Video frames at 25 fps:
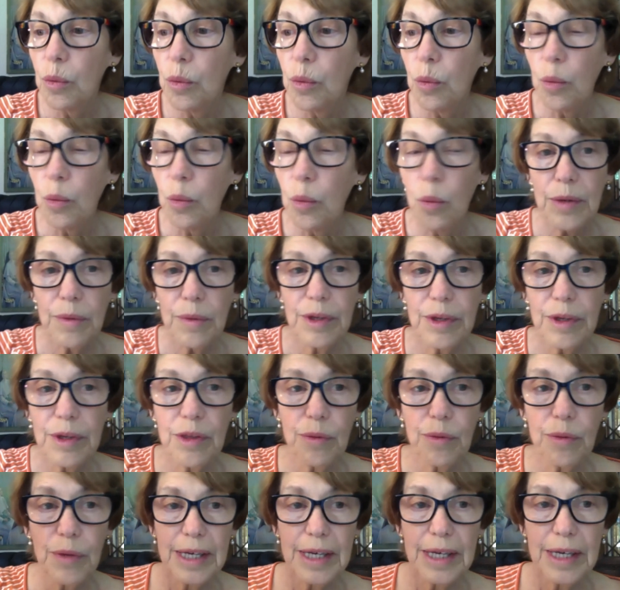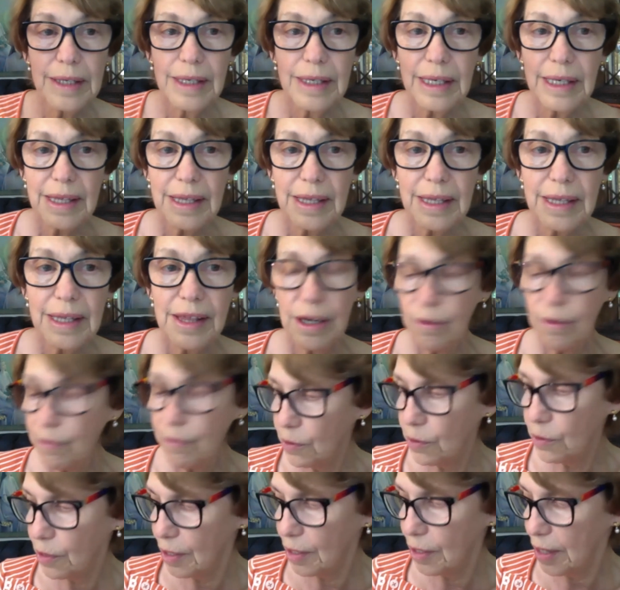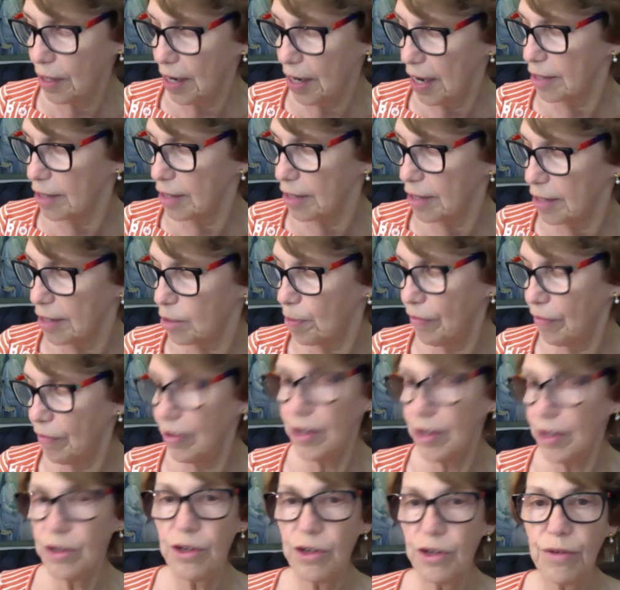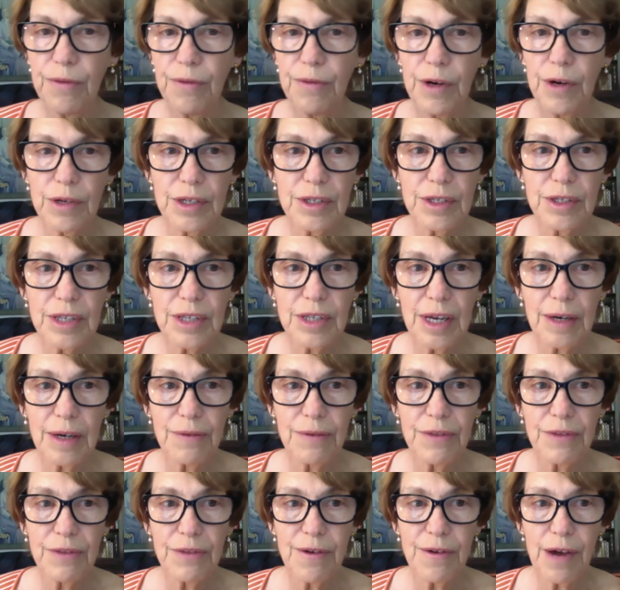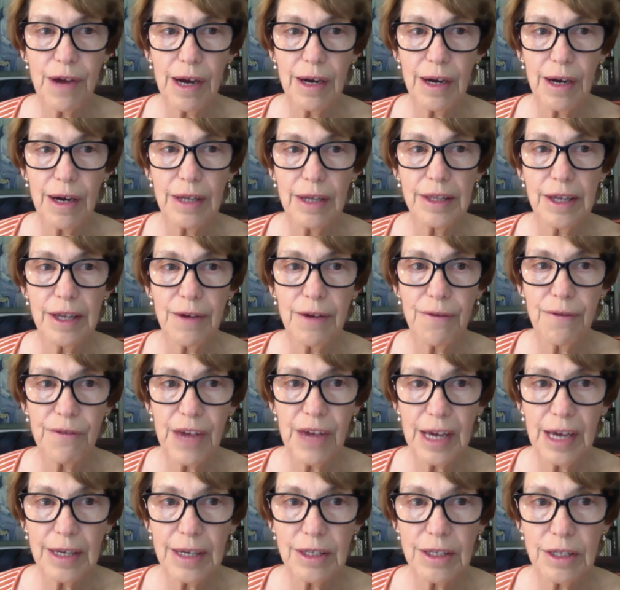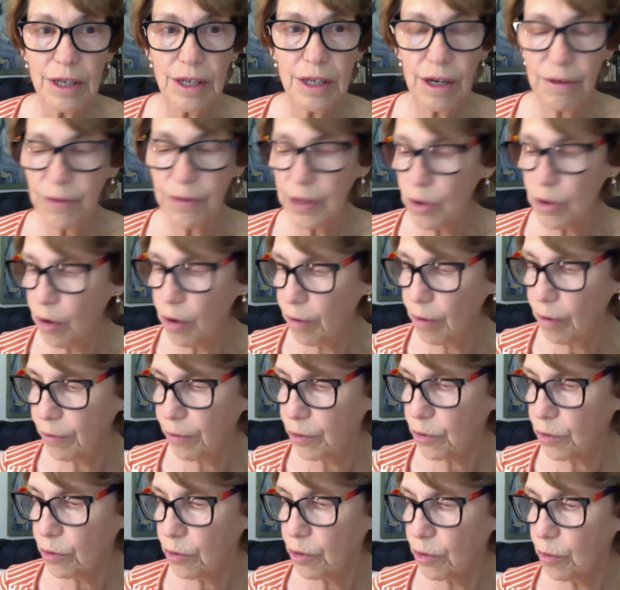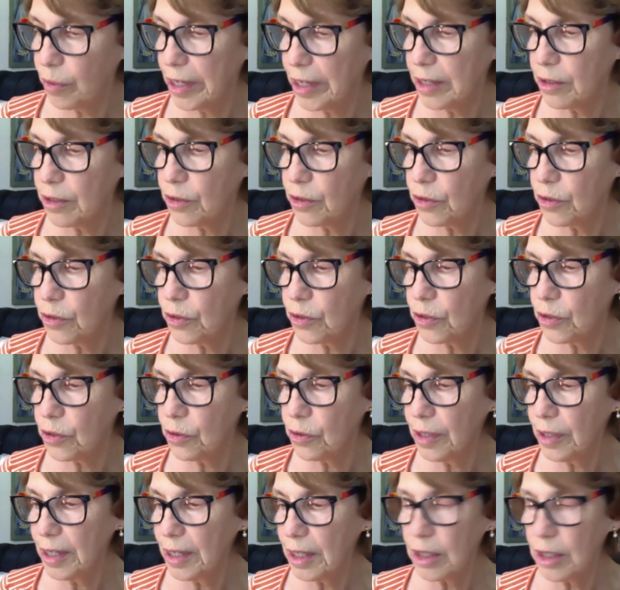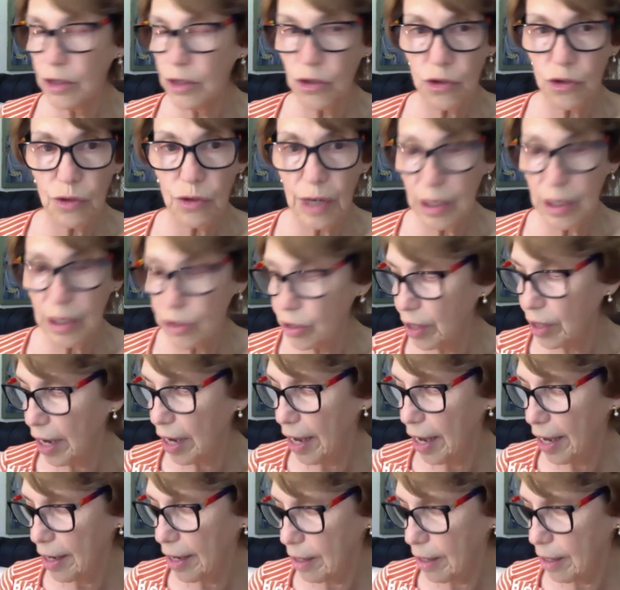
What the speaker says: Wind with Wind, therefore, has pivoted to focus on the effects of the offshore wind during construction and